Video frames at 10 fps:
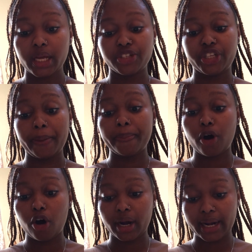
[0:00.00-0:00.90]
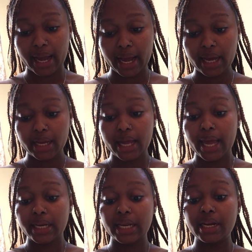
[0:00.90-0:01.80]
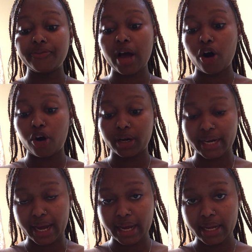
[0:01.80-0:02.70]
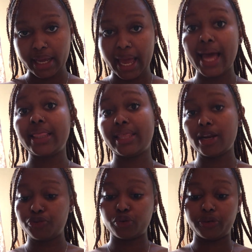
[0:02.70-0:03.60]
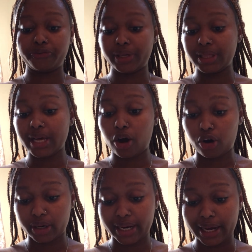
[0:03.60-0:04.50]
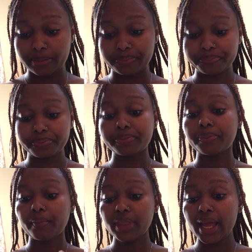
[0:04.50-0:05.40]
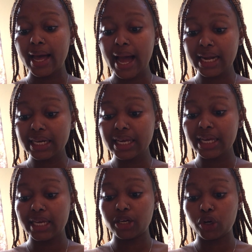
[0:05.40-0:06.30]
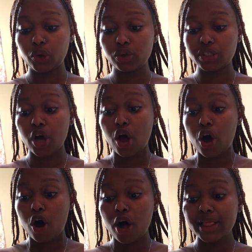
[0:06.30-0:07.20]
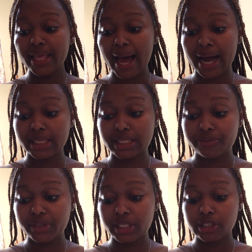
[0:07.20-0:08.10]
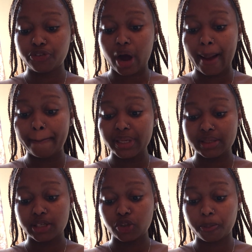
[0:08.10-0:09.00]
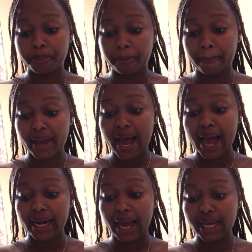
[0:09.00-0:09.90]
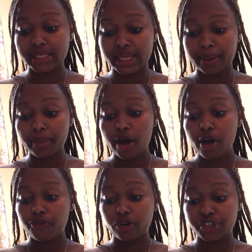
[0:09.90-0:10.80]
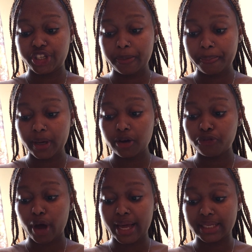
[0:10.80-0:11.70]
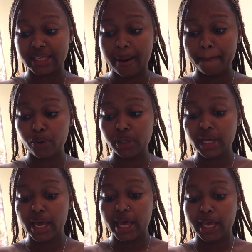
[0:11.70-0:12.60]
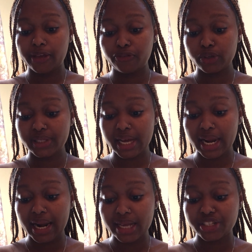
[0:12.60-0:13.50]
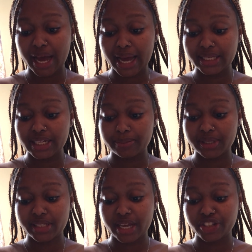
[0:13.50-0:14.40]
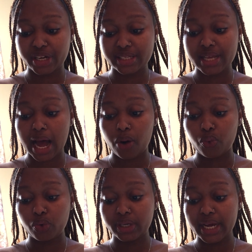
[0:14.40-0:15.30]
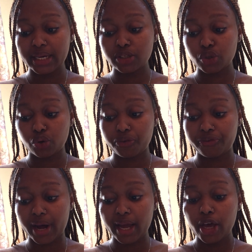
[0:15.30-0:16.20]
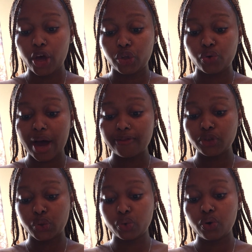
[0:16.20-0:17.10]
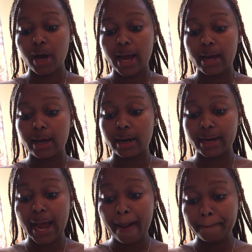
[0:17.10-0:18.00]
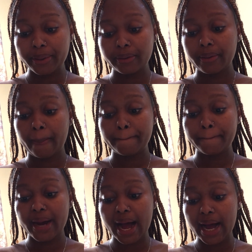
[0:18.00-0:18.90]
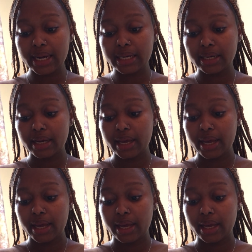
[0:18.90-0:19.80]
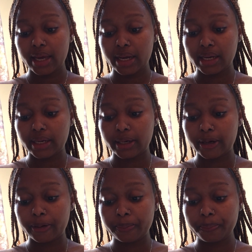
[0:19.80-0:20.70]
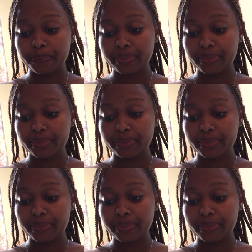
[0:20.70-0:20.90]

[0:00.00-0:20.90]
ship order, deliver order, and then fulfill the order. Handling includes all the activities for a business to prepare an item for shipping. For example, if you sell large items such as a wooden sofa, you have to wrap, pack and